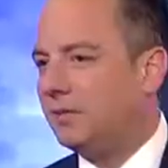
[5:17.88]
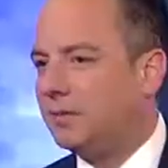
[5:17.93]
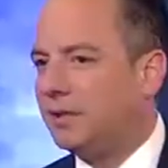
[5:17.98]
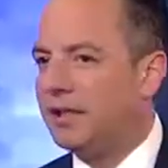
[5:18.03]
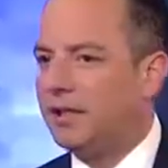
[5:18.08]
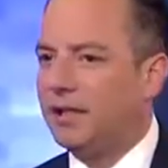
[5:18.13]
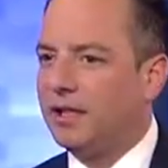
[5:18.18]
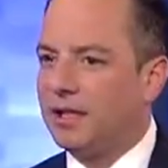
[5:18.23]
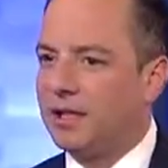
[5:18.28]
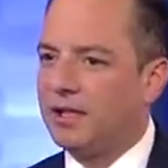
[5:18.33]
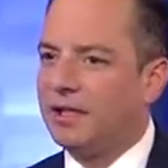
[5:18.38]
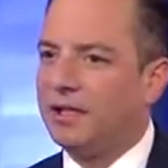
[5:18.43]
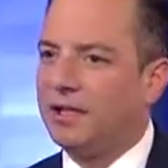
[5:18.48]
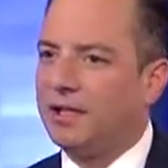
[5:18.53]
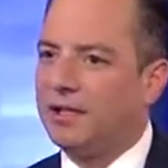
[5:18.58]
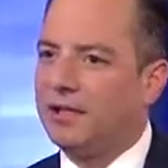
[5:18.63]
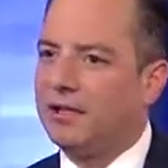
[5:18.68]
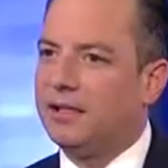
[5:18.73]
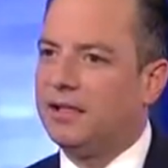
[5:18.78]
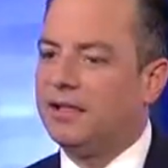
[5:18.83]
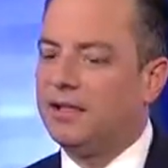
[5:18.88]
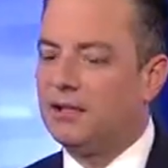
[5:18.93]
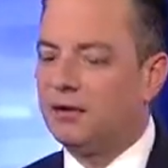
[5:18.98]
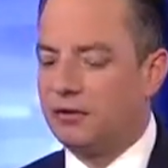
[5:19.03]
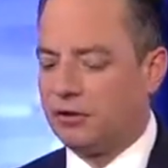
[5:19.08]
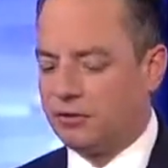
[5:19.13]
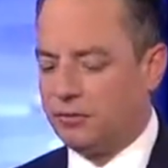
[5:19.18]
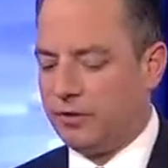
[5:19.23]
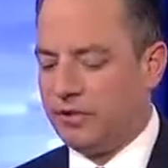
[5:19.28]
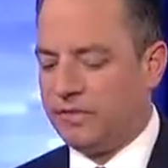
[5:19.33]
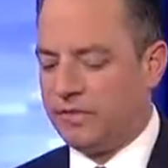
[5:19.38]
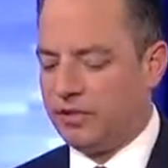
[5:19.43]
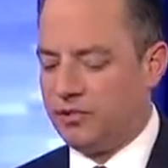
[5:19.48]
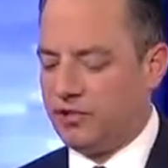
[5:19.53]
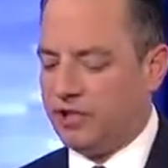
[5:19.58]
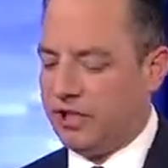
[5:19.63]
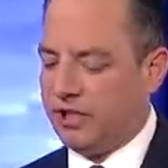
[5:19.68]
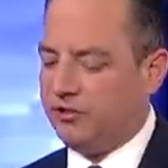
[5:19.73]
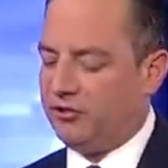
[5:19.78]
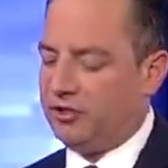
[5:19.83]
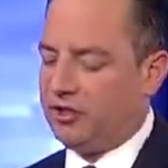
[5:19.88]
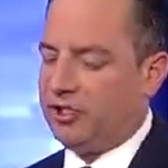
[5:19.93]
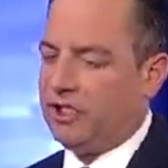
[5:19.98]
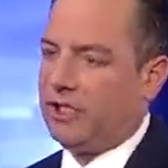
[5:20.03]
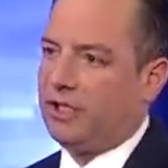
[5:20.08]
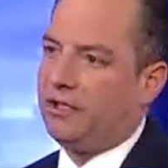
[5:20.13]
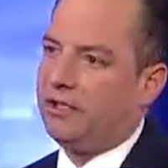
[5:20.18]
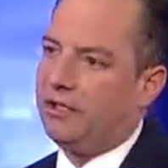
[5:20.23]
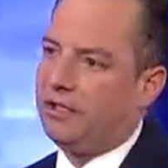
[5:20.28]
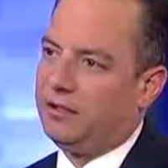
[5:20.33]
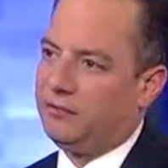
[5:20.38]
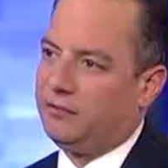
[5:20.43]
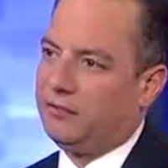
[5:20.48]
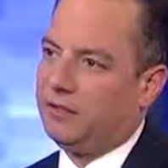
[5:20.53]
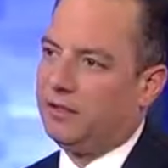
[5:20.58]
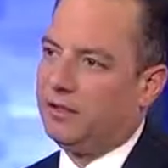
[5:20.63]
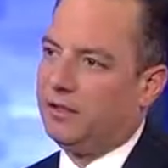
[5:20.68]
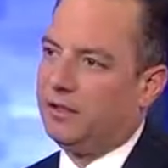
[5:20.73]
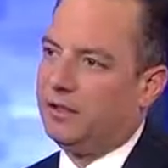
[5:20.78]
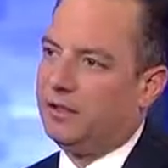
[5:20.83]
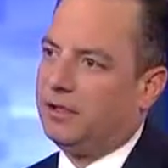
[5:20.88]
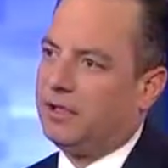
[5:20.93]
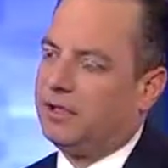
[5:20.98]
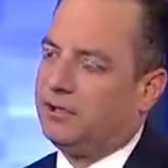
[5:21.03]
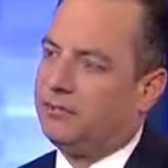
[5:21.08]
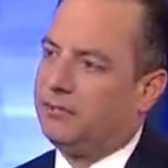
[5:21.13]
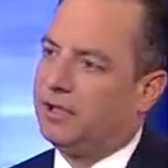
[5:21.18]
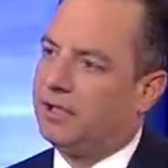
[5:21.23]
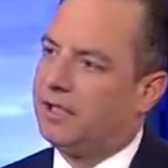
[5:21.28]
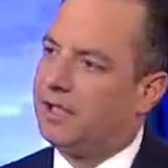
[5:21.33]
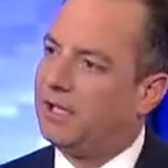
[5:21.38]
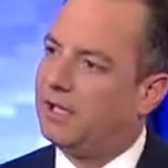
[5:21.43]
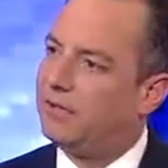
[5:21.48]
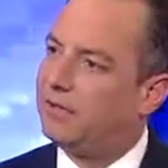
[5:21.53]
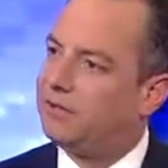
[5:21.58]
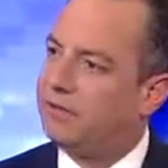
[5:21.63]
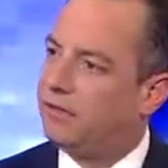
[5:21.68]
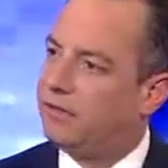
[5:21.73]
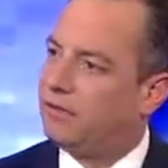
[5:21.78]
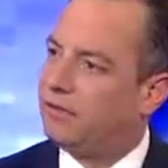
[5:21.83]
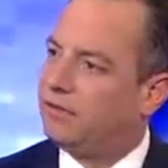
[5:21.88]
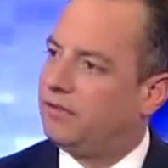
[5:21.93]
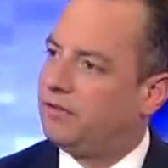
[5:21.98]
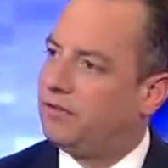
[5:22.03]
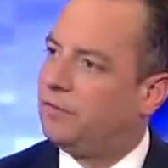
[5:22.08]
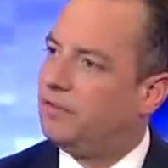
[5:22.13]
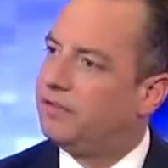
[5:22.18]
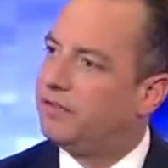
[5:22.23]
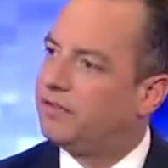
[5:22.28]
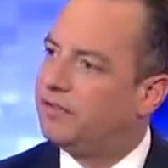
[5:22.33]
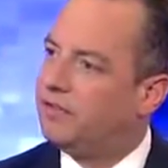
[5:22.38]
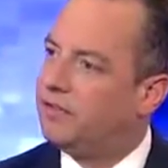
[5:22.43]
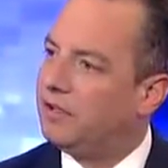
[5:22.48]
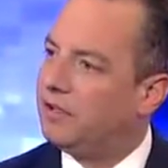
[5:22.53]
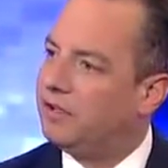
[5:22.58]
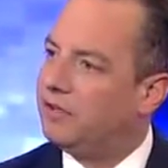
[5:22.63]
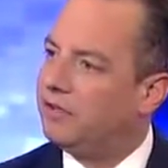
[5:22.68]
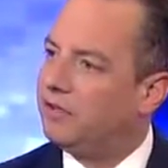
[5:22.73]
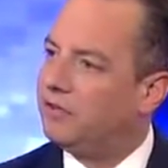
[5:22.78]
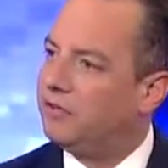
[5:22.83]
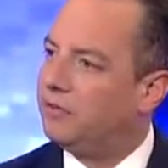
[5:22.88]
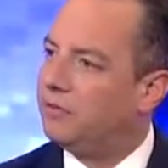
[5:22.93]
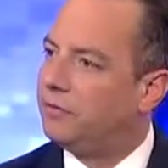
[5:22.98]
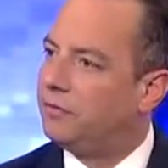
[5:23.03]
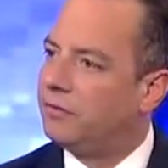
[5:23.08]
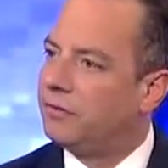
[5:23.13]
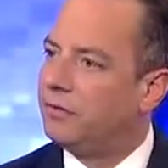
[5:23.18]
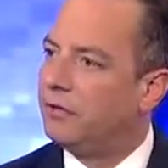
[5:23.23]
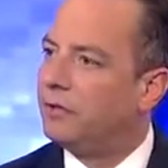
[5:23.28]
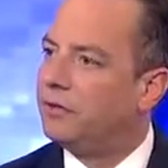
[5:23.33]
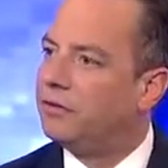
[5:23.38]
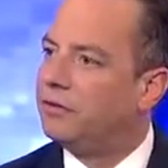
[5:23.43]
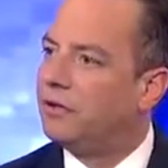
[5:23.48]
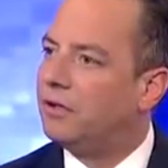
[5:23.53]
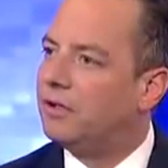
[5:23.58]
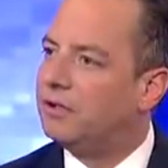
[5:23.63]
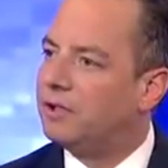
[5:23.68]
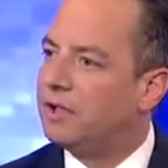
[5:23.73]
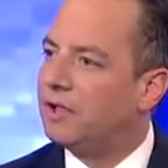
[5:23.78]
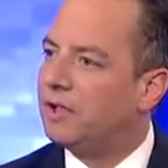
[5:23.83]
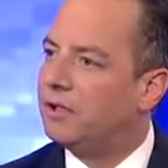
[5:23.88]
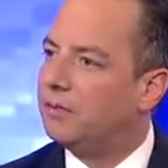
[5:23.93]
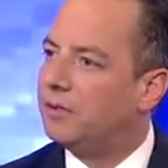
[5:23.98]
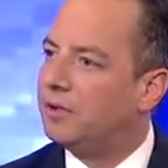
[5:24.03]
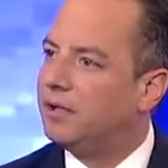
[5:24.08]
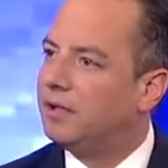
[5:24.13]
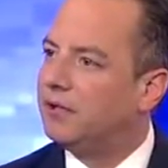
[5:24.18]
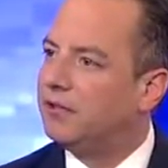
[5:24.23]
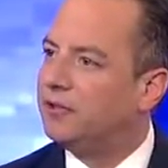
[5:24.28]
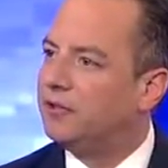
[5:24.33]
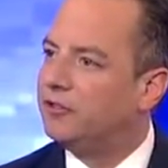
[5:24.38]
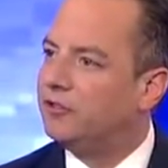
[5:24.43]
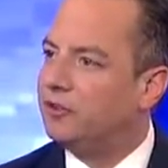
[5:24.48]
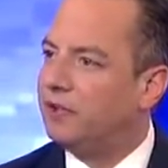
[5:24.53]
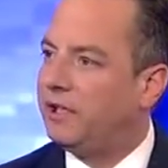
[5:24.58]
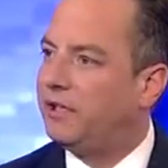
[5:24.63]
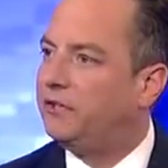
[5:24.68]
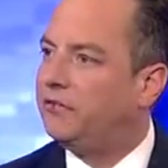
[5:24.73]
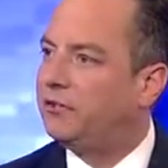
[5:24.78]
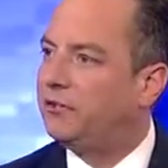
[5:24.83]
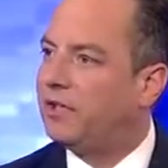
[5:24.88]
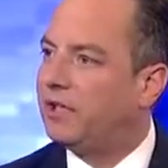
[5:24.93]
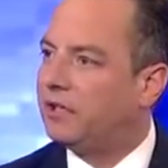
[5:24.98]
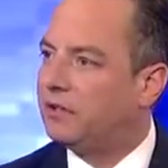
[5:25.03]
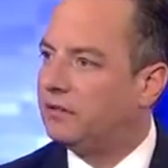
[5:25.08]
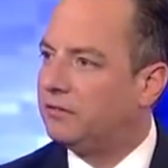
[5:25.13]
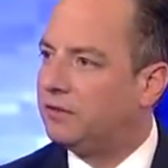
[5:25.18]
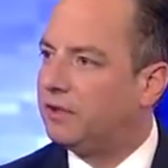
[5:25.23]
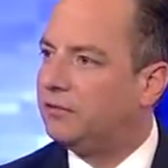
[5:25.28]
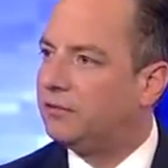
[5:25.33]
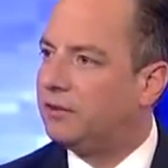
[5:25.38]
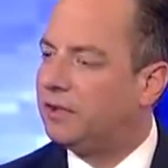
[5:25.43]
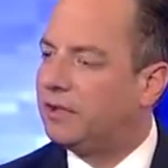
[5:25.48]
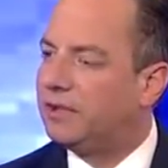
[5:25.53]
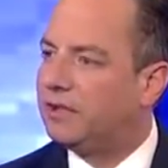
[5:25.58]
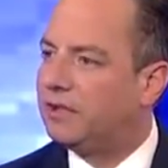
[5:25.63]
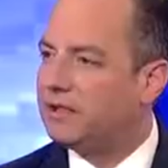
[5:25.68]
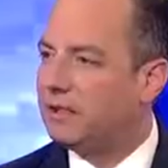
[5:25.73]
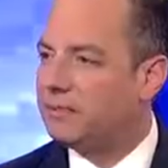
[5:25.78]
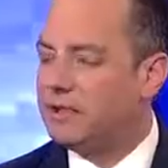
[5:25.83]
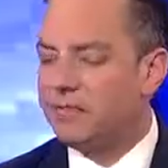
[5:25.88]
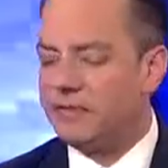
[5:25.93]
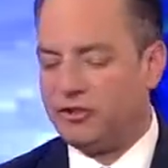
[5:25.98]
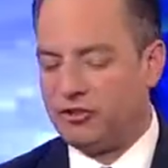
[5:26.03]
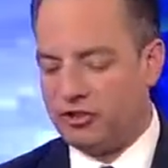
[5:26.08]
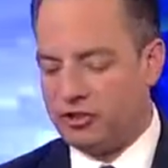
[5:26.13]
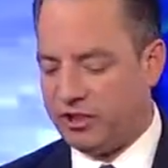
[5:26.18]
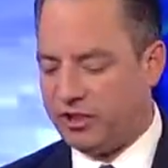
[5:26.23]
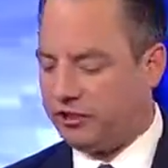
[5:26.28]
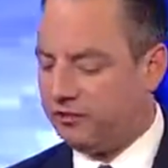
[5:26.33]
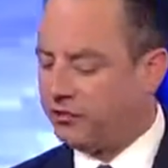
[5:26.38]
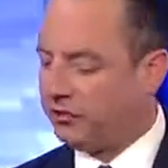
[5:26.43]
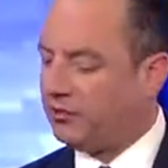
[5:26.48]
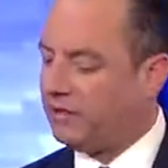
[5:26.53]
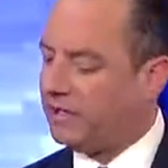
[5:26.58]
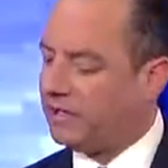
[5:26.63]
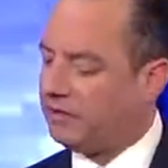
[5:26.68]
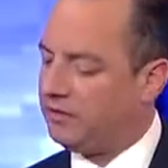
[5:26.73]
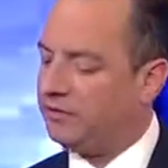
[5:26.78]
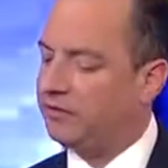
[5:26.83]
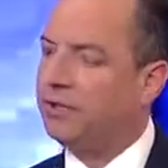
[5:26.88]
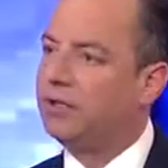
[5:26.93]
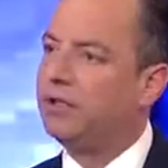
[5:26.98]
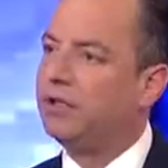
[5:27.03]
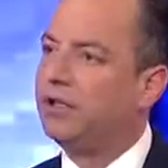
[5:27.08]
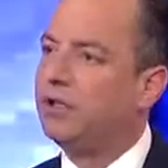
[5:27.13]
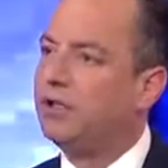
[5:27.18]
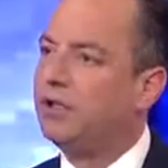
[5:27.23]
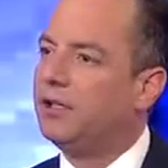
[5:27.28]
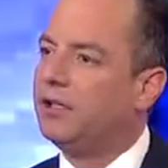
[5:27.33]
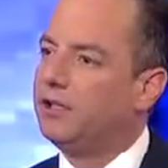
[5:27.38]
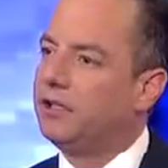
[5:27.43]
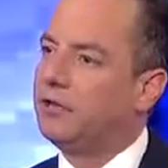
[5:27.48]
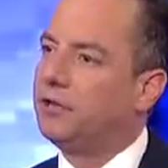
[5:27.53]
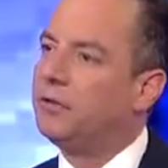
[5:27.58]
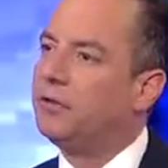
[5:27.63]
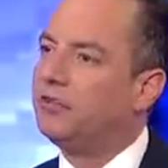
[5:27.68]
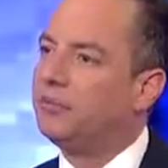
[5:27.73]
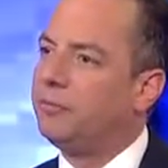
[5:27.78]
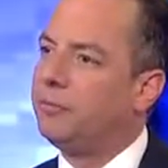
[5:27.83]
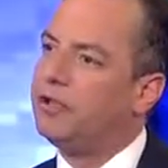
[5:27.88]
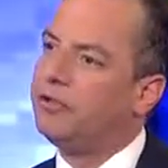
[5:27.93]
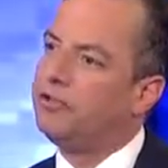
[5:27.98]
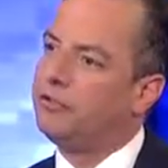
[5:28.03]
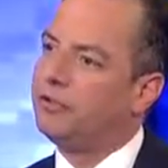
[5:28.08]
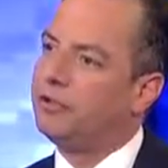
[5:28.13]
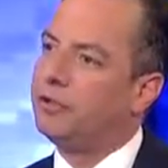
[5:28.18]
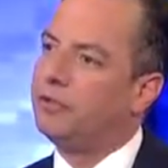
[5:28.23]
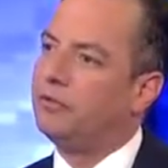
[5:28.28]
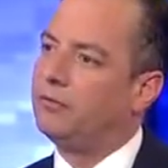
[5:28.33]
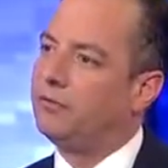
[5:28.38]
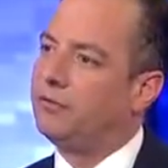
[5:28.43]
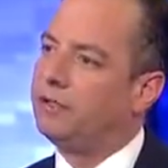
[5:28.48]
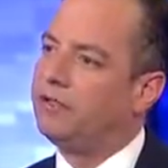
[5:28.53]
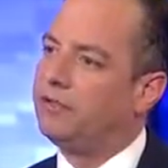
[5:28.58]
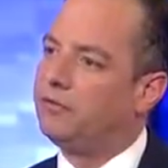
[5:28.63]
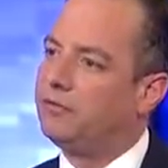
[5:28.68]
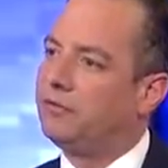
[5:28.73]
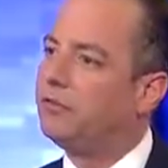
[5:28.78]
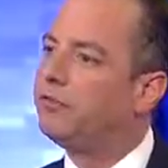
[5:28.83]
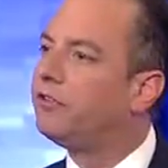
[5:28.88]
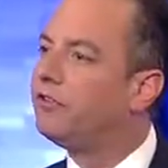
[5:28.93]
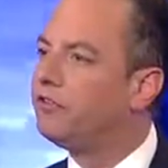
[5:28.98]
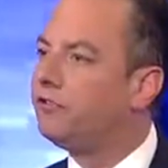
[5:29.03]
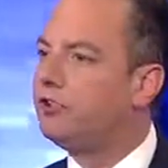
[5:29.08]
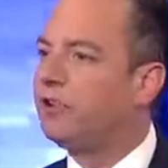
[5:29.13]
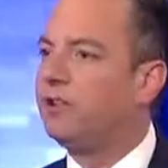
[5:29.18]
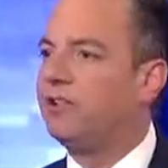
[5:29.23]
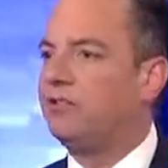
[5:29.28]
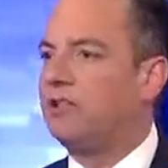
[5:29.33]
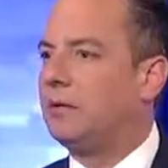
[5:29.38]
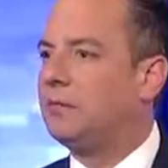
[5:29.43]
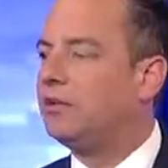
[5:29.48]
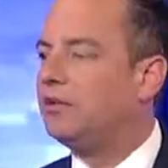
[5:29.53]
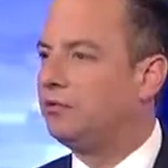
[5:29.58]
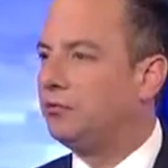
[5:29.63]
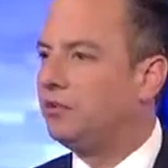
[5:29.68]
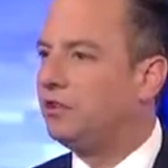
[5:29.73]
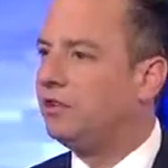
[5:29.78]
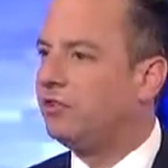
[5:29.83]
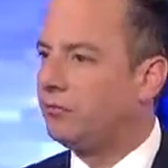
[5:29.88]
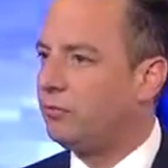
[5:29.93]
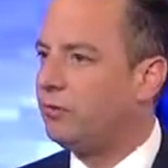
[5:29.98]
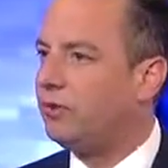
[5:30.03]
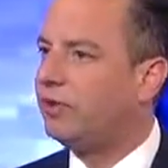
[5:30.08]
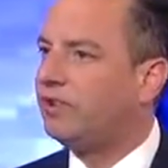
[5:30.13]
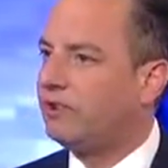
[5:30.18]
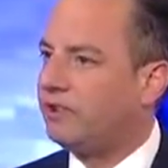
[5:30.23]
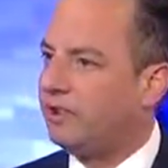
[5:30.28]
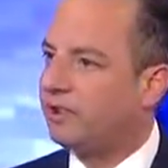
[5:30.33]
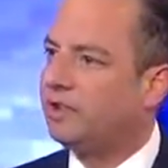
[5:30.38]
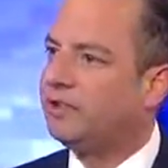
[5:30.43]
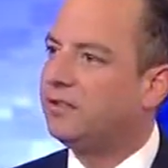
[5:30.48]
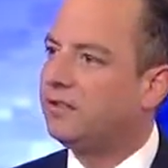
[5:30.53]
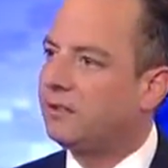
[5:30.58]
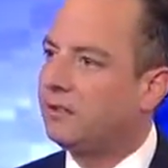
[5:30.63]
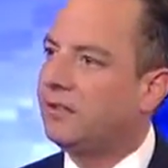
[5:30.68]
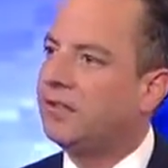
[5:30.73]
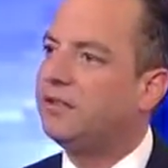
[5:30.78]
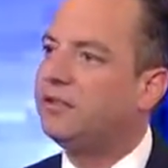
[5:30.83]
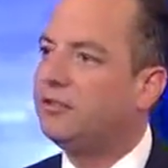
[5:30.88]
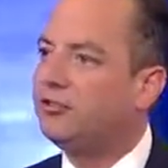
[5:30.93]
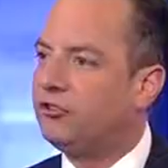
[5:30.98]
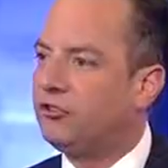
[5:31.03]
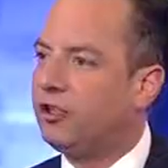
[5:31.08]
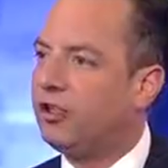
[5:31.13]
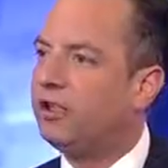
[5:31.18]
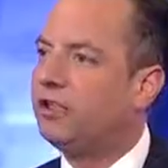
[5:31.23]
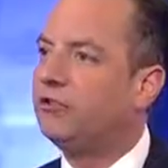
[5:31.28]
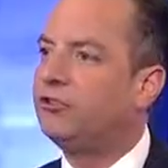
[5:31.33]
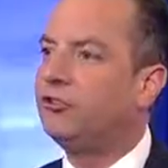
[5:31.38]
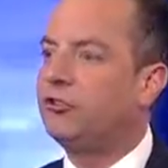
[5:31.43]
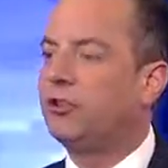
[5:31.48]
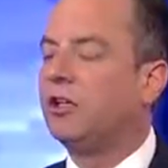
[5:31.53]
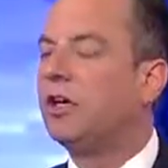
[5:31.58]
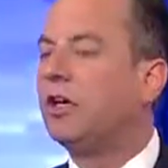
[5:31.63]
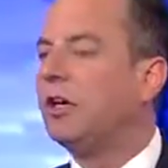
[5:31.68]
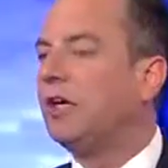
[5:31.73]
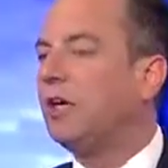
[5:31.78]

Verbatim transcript: I mean, I, I think, you know, look, we have a change candidate, and we have someone that's done this for a long, long time, and it's a change electorate. But anytime you have a change electorate, you're always measuring risk versus change. How much risk will I take to make yeah. the change?